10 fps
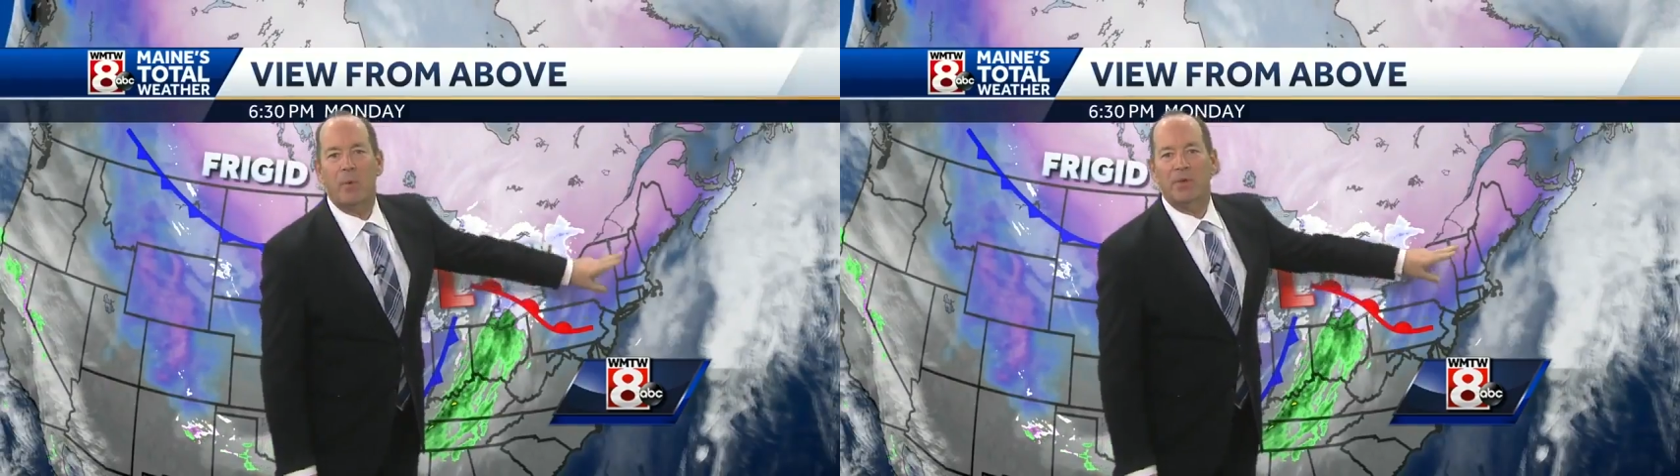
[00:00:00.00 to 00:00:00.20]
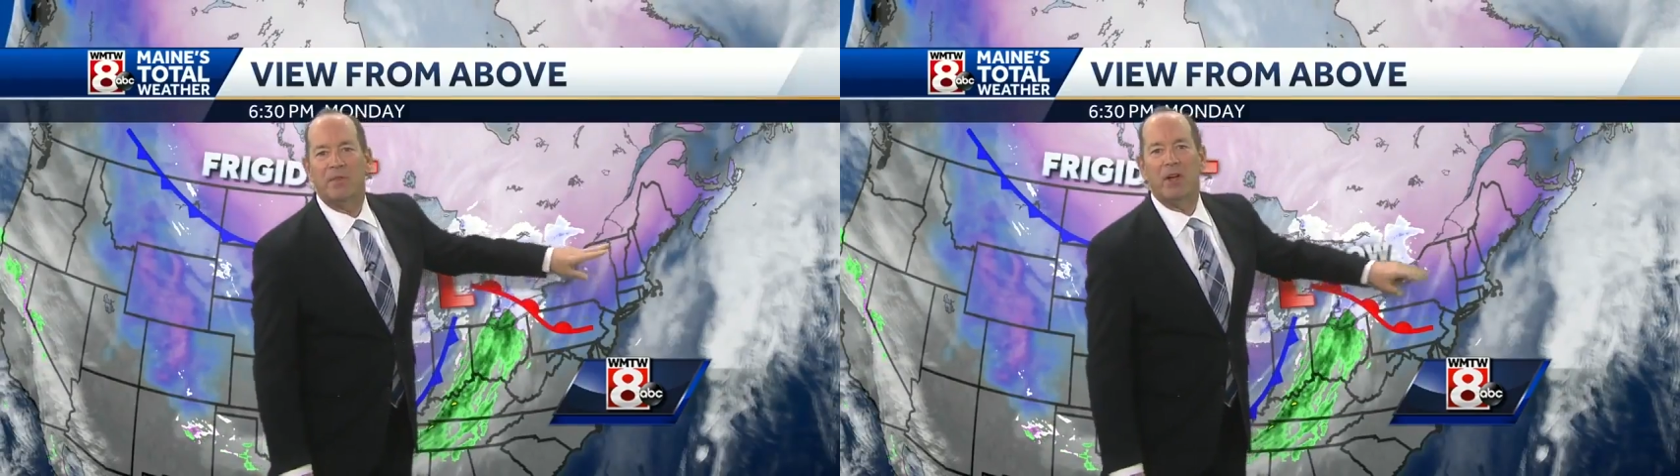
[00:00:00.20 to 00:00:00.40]

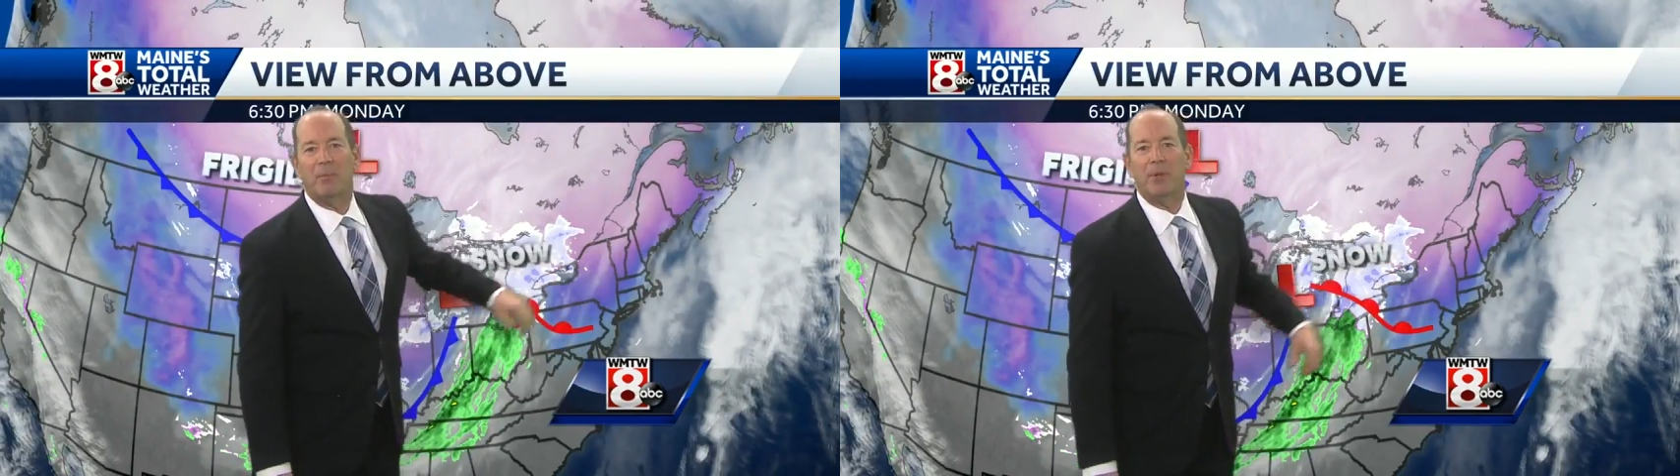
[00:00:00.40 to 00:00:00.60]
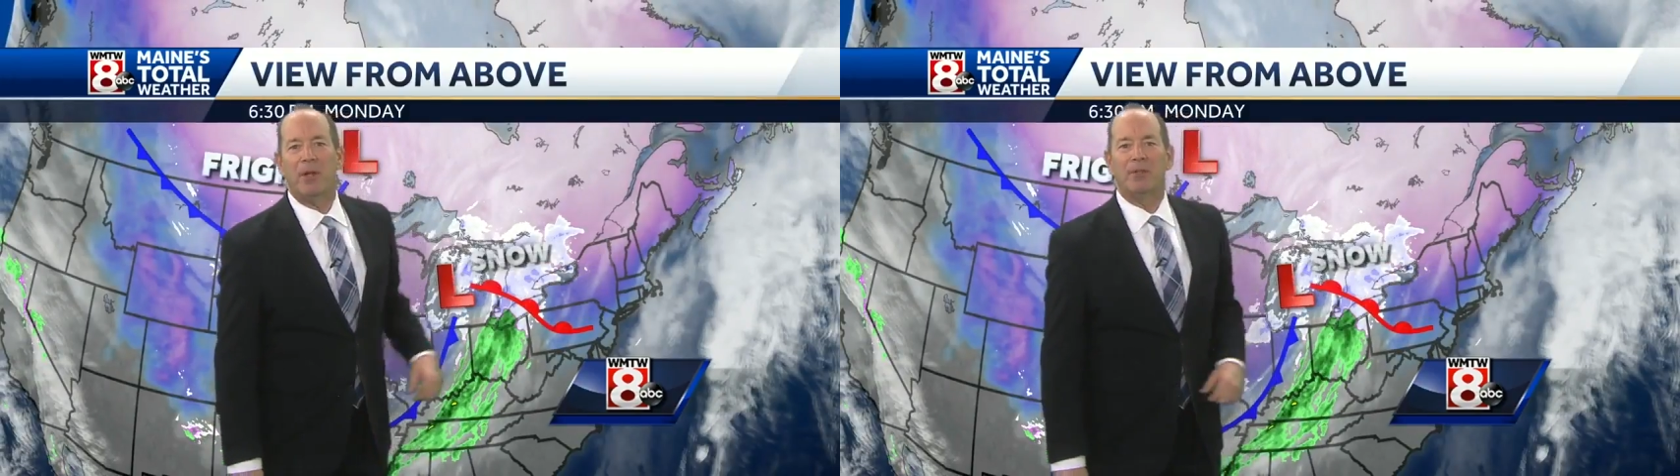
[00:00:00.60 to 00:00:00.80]
low will
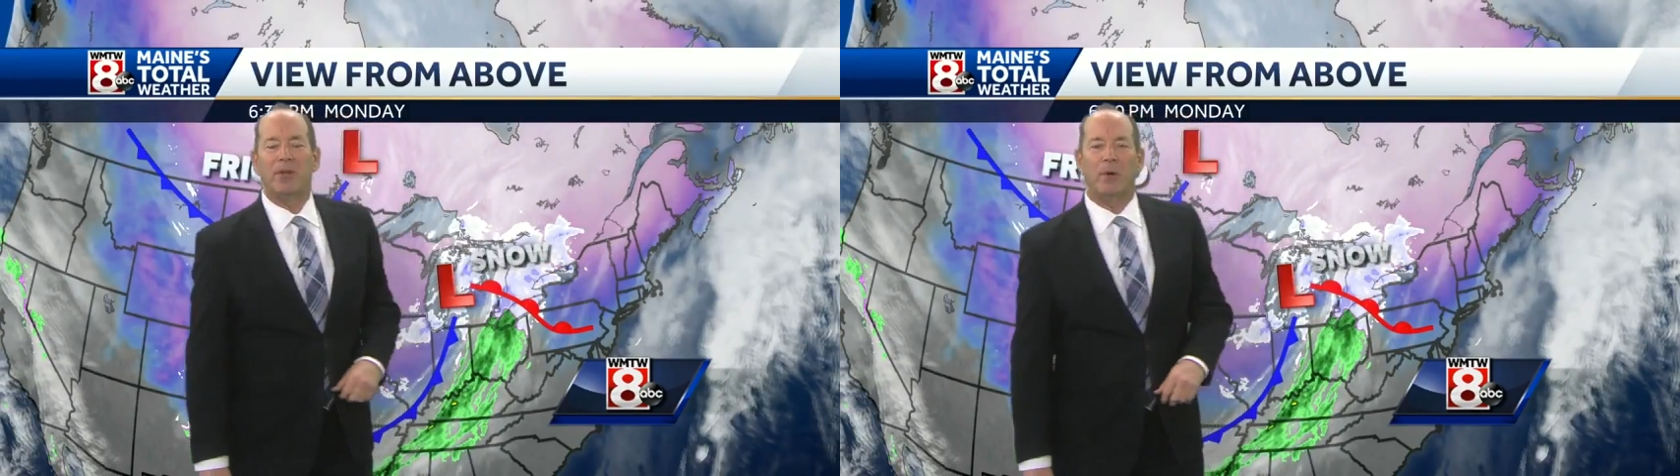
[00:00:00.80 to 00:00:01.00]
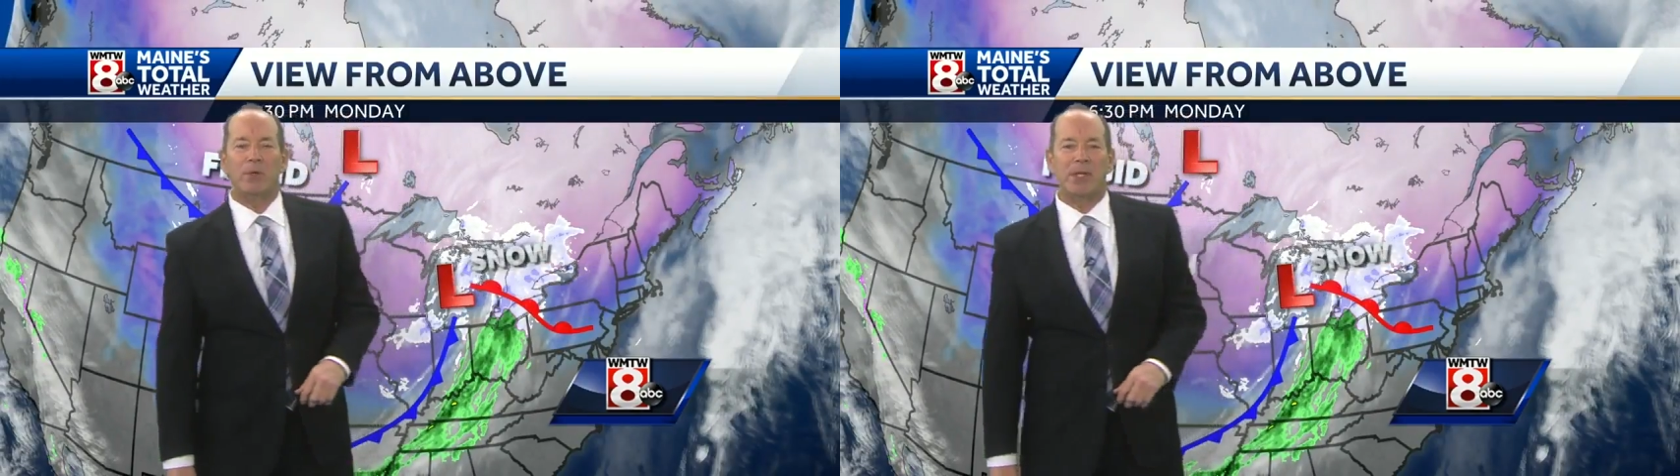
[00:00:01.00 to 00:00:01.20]
develop
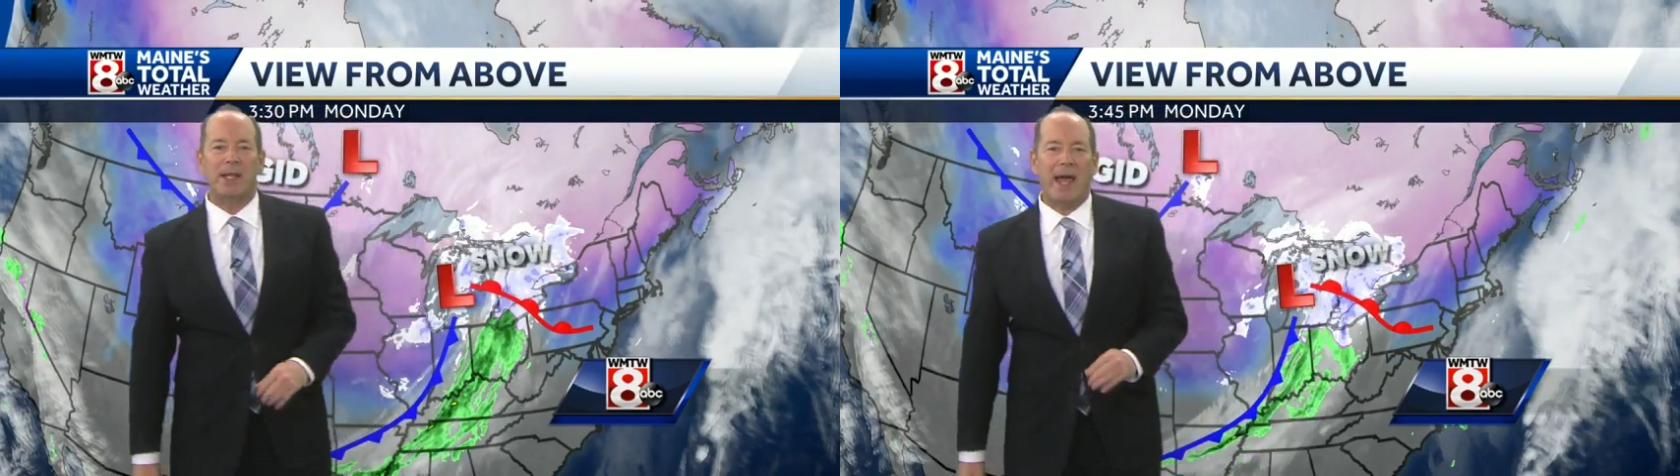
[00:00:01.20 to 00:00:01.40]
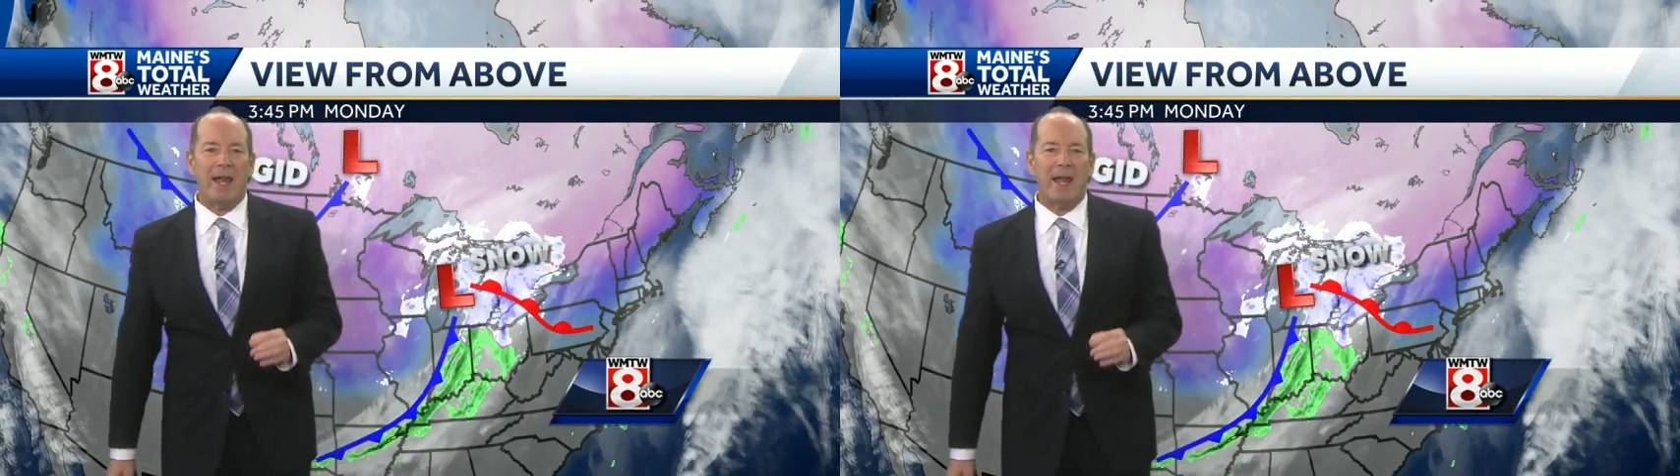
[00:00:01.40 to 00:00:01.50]
along the coastline.